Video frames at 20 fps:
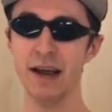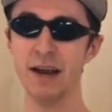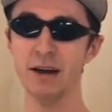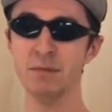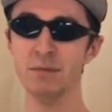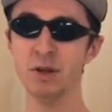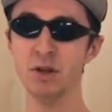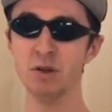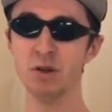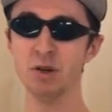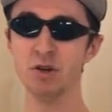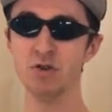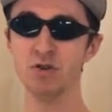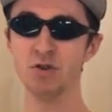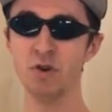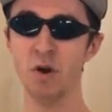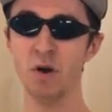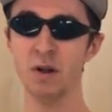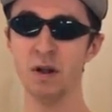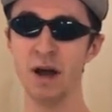Animal
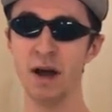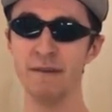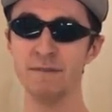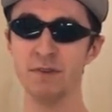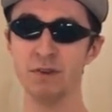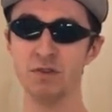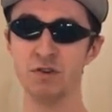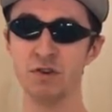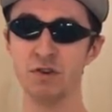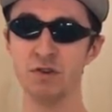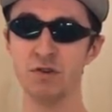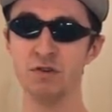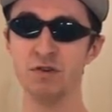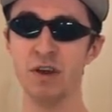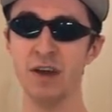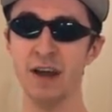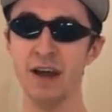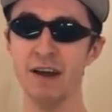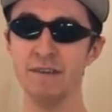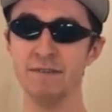control
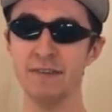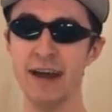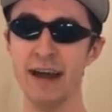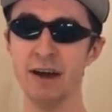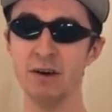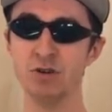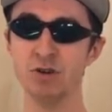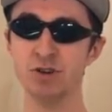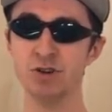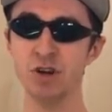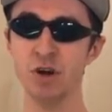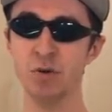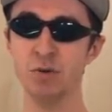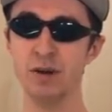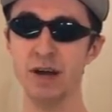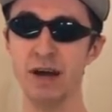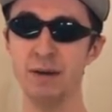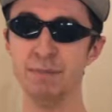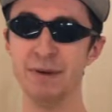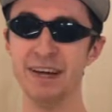officers have now
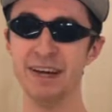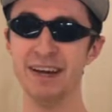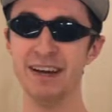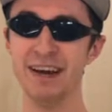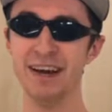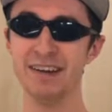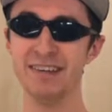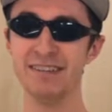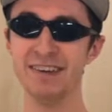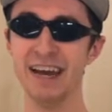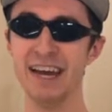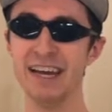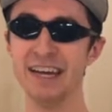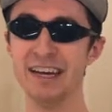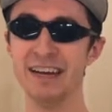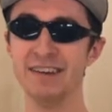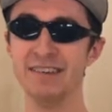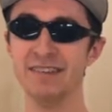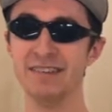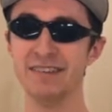shown up and
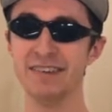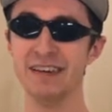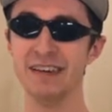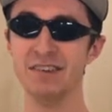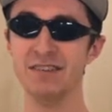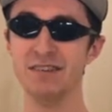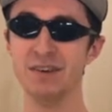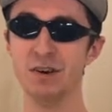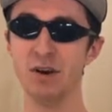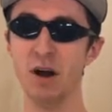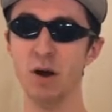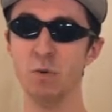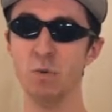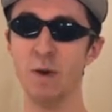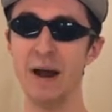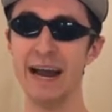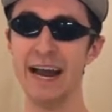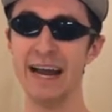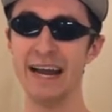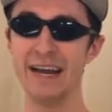taken Caesar
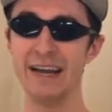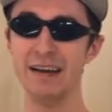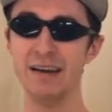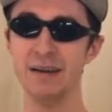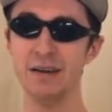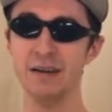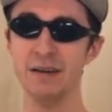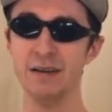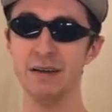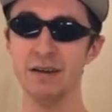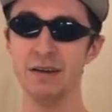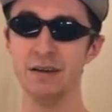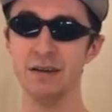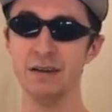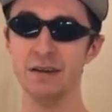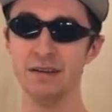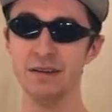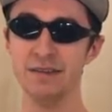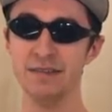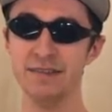away.
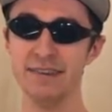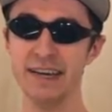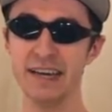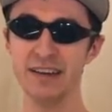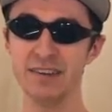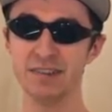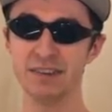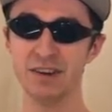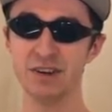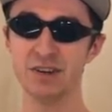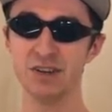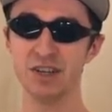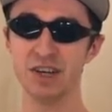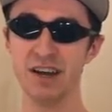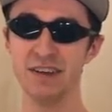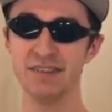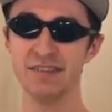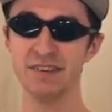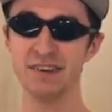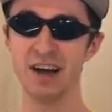Caesar
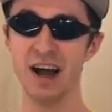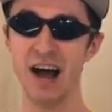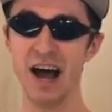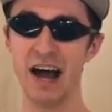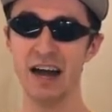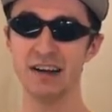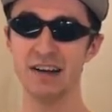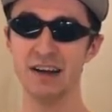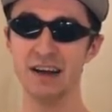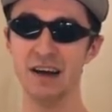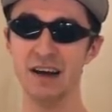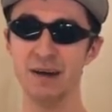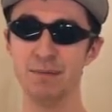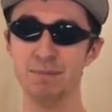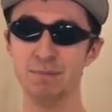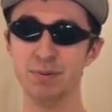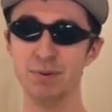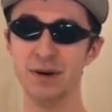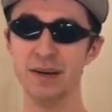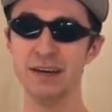just got
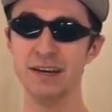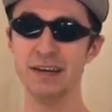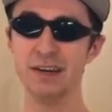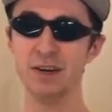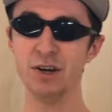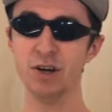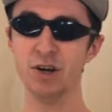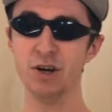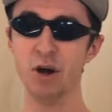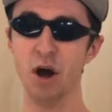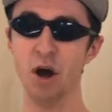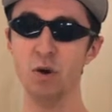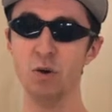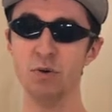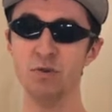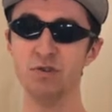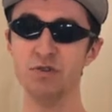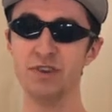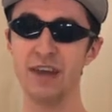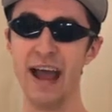a pretty good
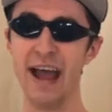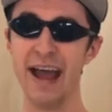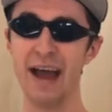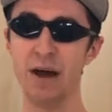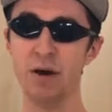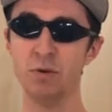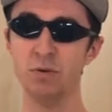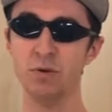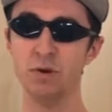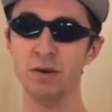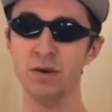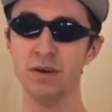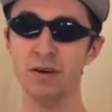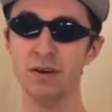hose down.